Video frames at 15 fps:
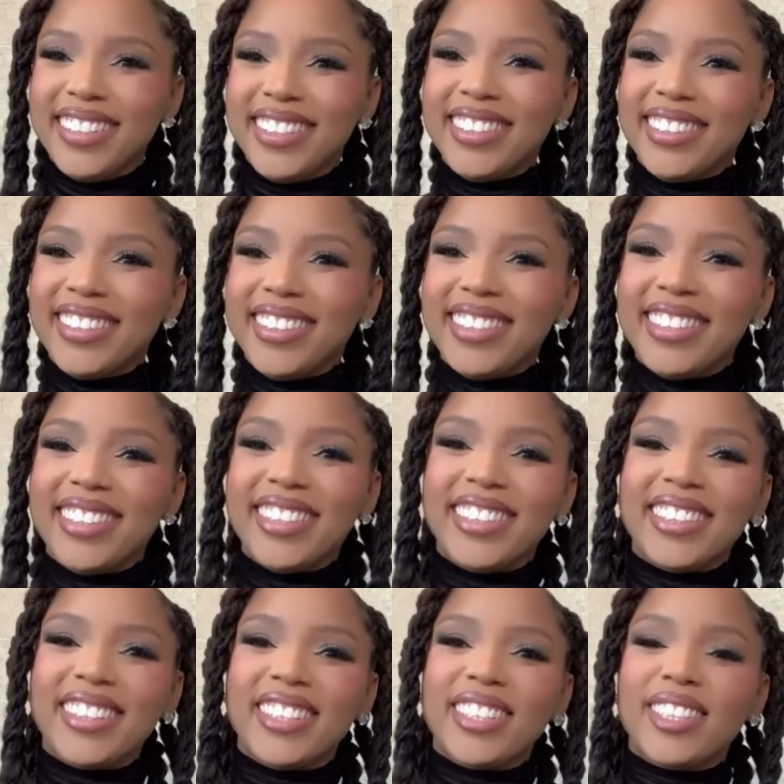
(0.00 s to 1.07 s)

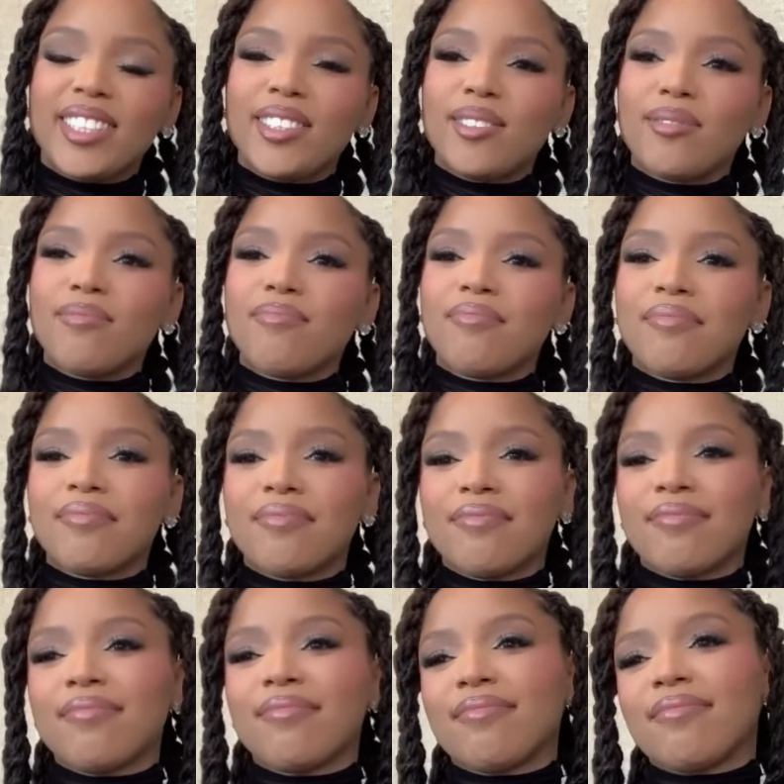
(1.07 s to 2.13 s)

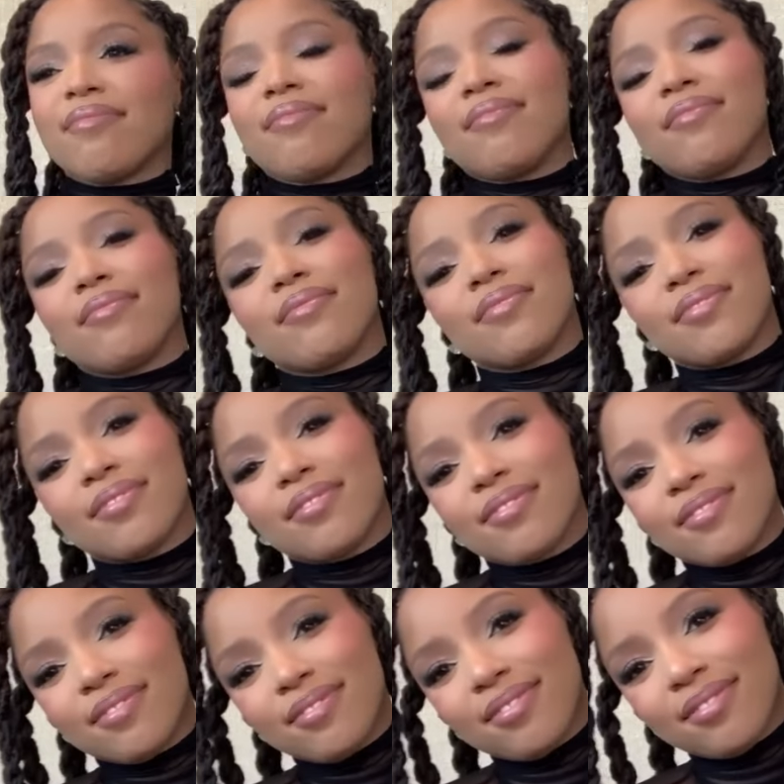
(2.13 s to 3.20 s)

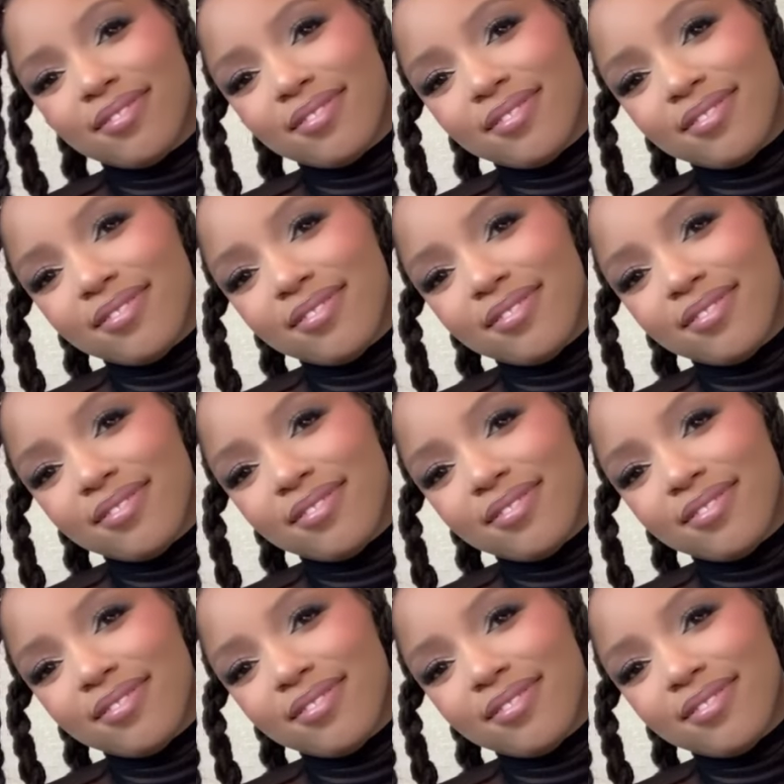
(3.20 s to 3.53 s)
(not speaking)